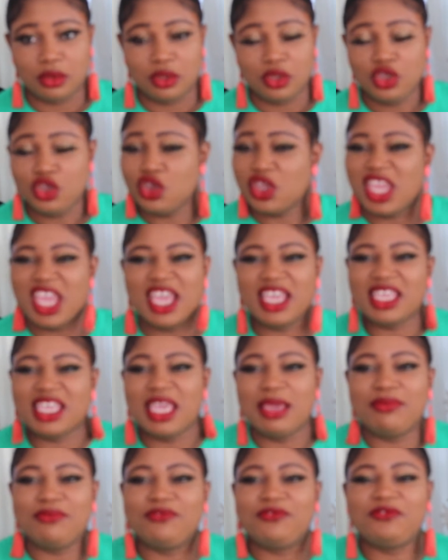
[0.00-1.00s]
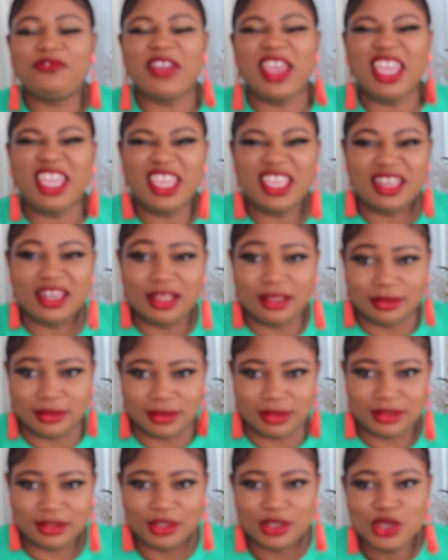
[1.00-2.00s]
You can't keep faking
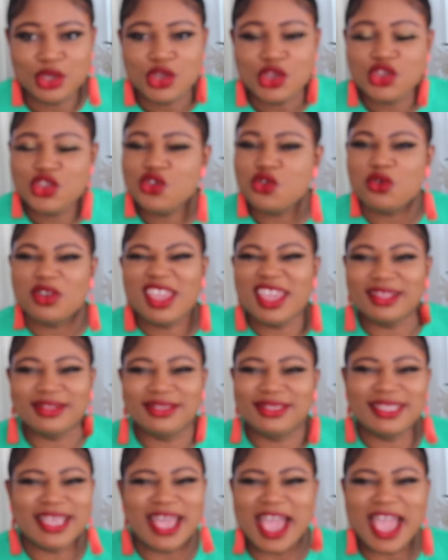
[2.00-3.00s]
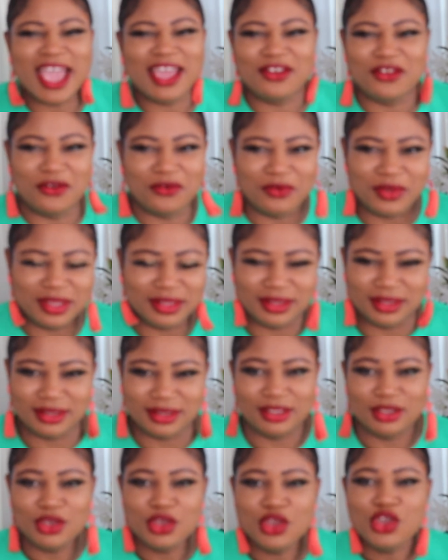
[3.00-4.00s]
it. You get tired of
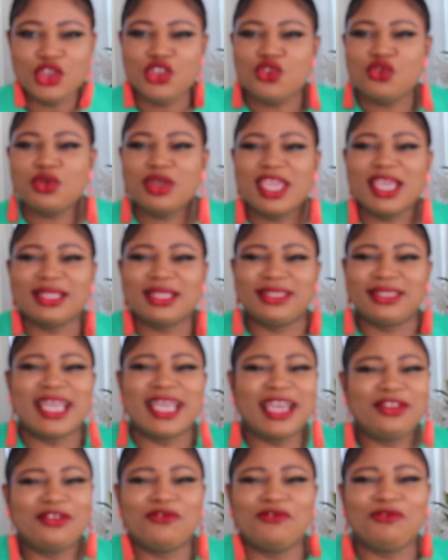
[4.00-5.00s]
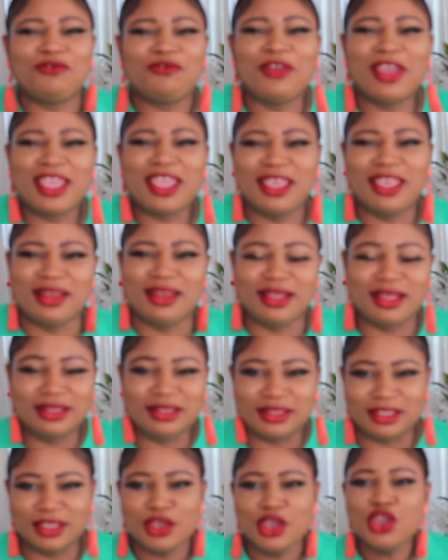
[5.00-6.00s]
it. You get tired of faking
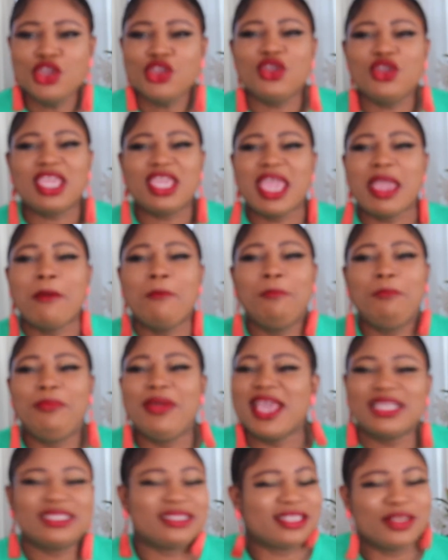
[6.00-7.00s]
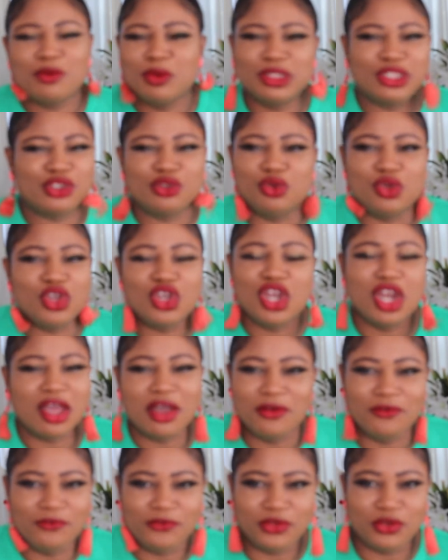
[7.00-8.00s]
it. You can't beg someone to
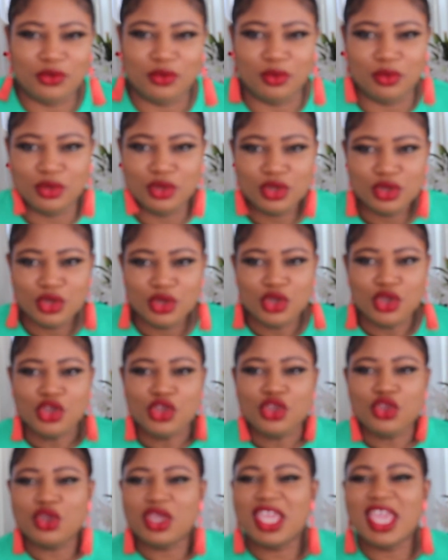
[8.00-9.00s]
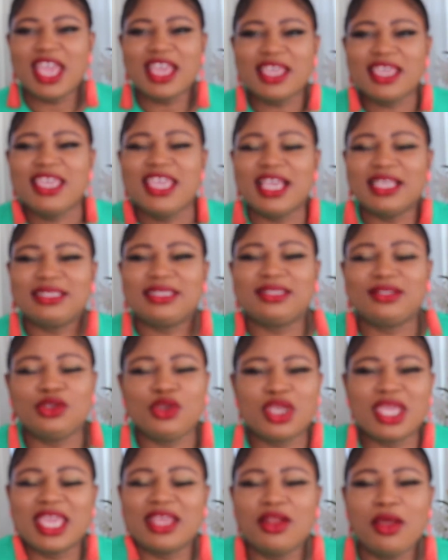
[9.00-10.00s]
love you. You can't guess.
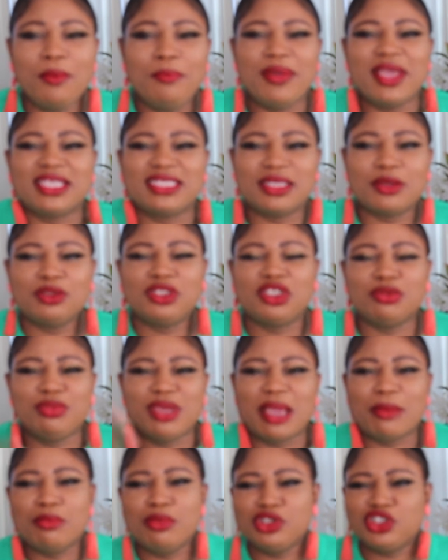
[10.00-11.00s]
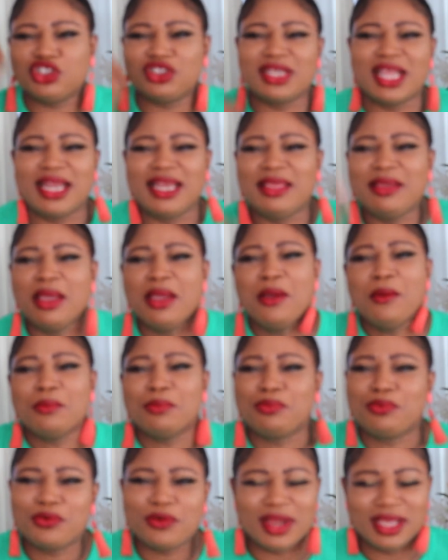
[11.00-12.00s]
You cannot beg someone to be emotionally
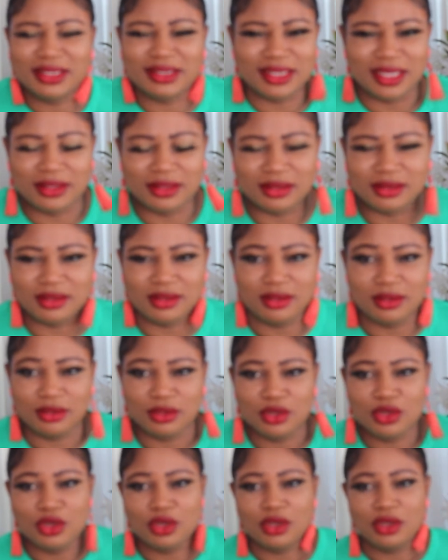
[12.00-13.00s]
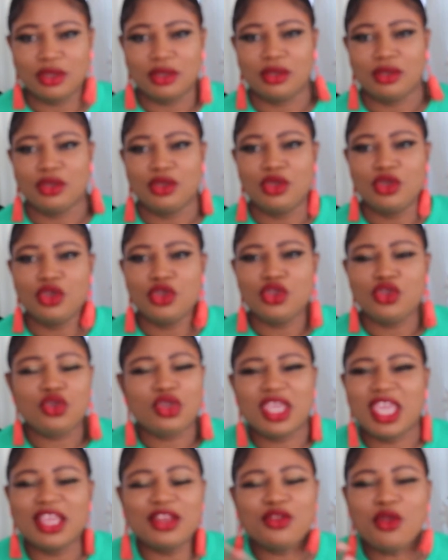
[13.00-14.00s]
present. You
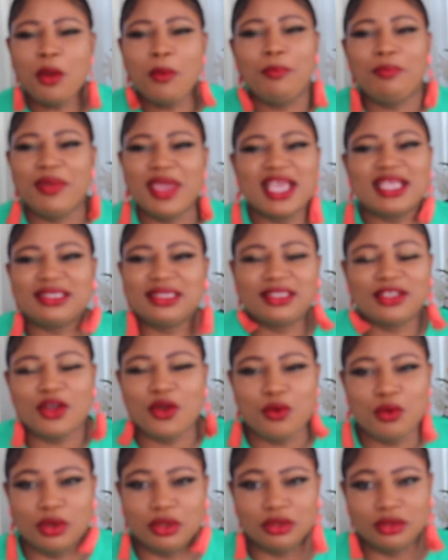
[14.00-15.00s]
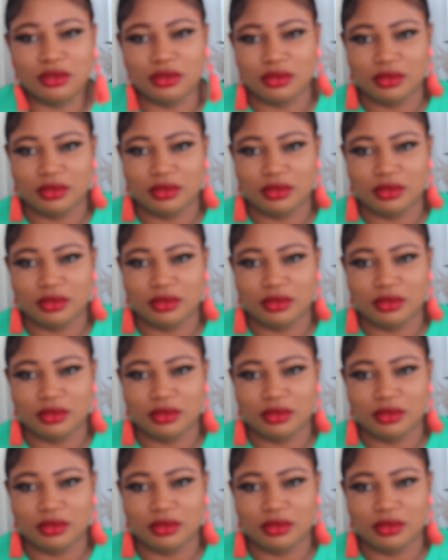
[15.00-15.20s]
cannot beg someone.